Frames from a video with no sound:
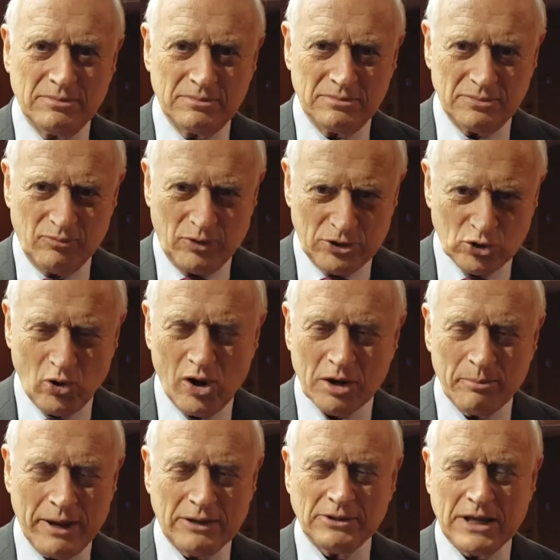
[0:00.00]
we talk
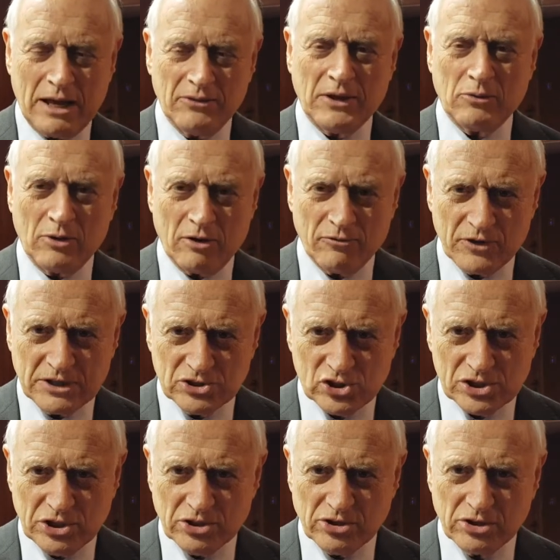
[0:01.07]
about now that are of
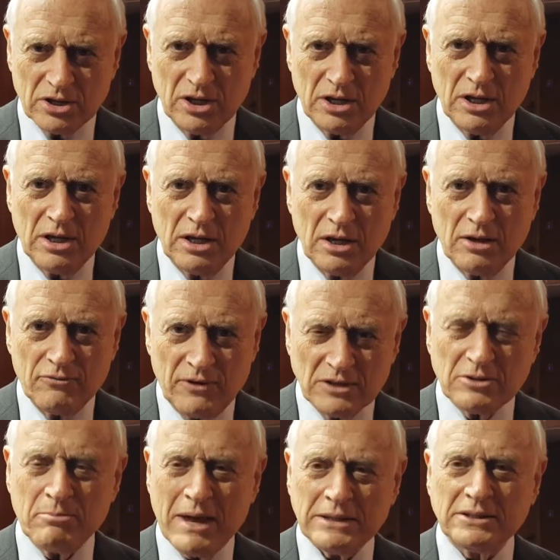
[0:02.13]
concern,
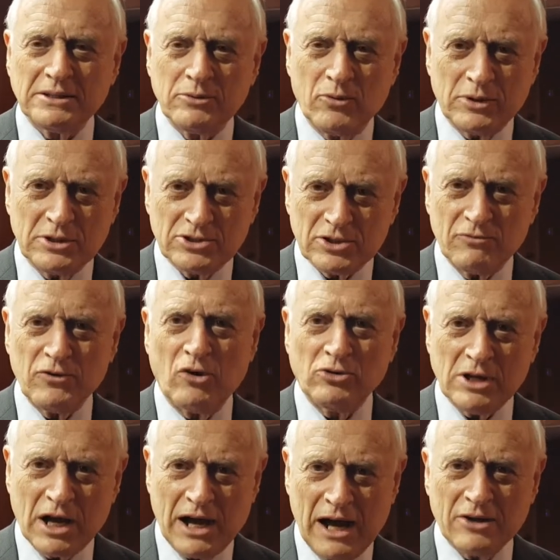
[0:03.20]
fundamentally, when there's a vote
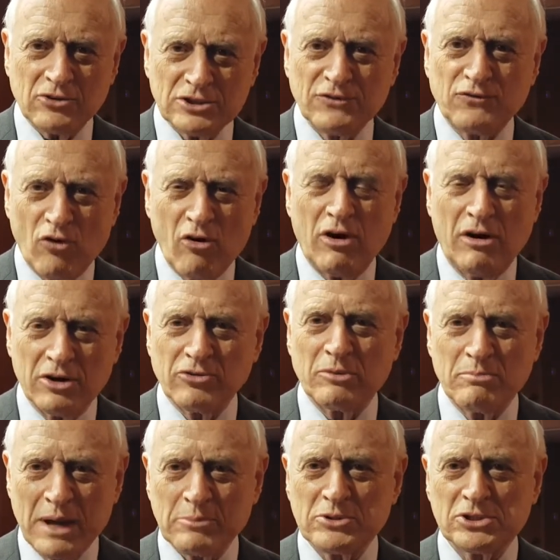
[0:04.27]
in Congress, 400
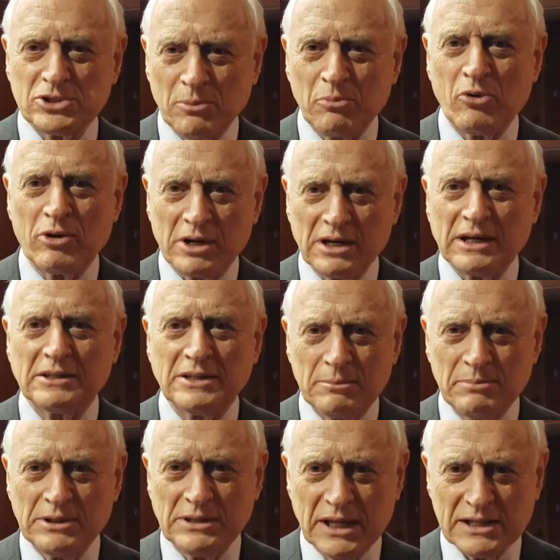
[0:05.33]
members support an
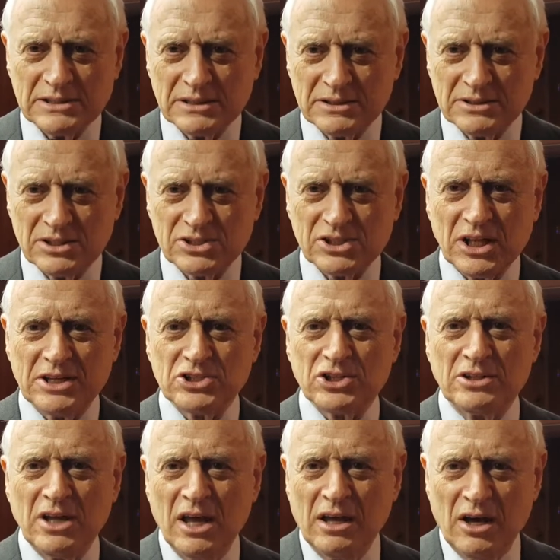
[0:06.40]
anti-BDS
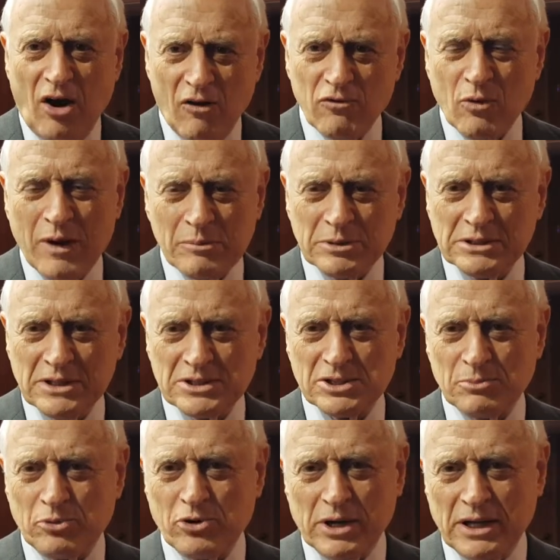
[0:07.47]
legislation, overwhelmingly
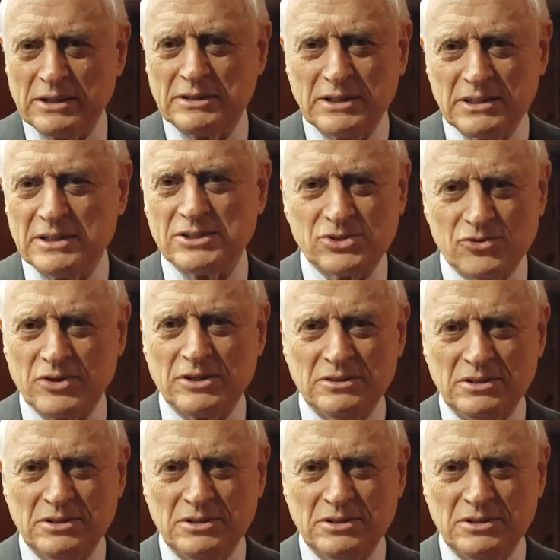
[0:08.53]
support aid to Israel.